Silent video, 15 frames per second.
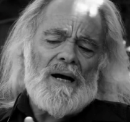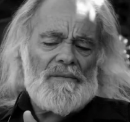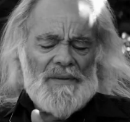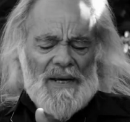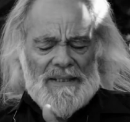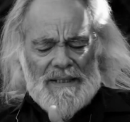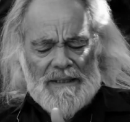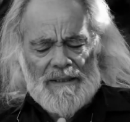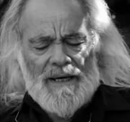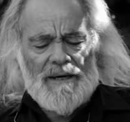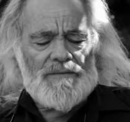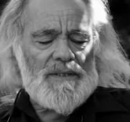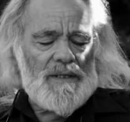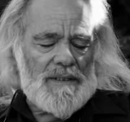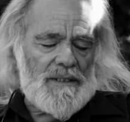and they didn't
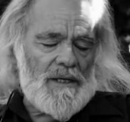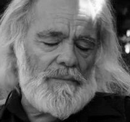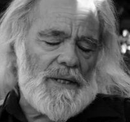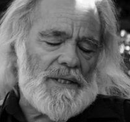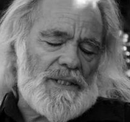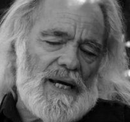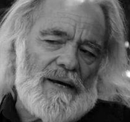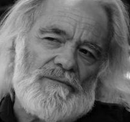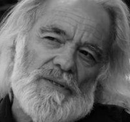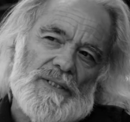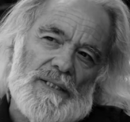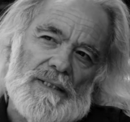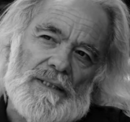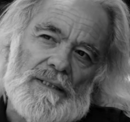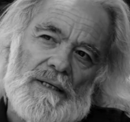have so much
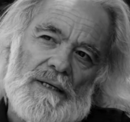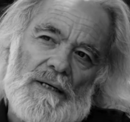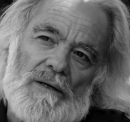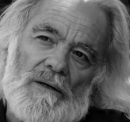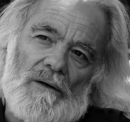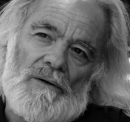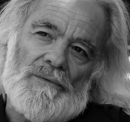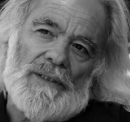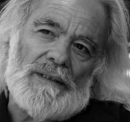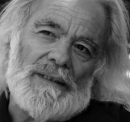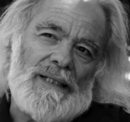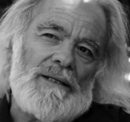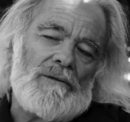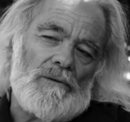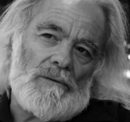emphasis on the
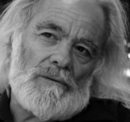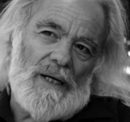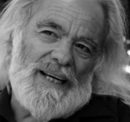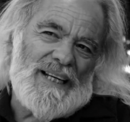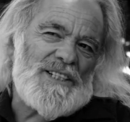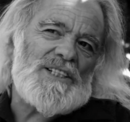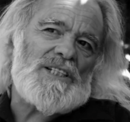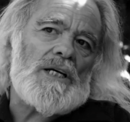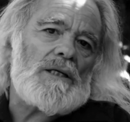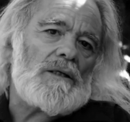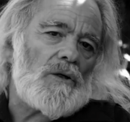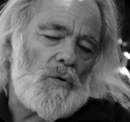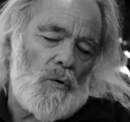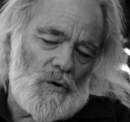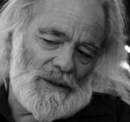lineal edge
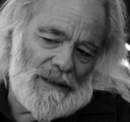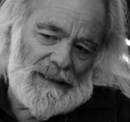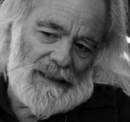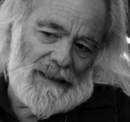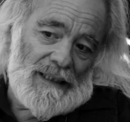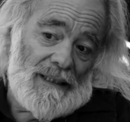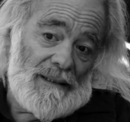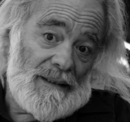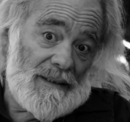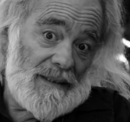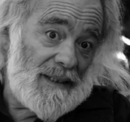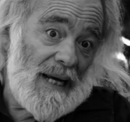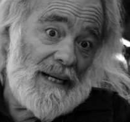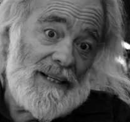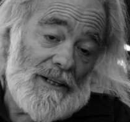quality that,
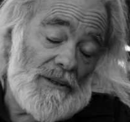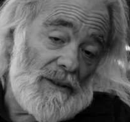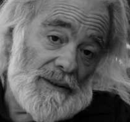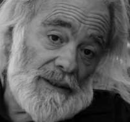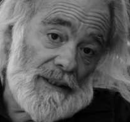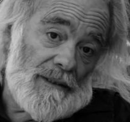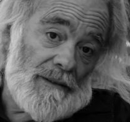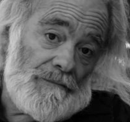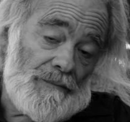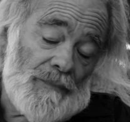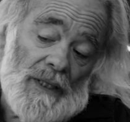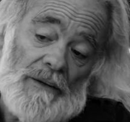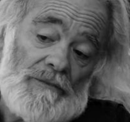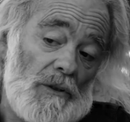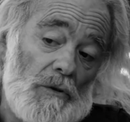say, Nikon did.
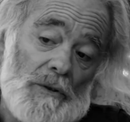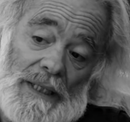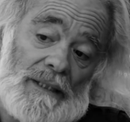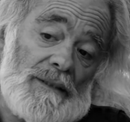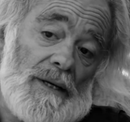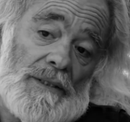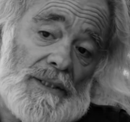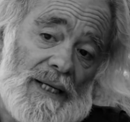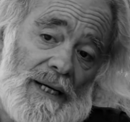If you look into those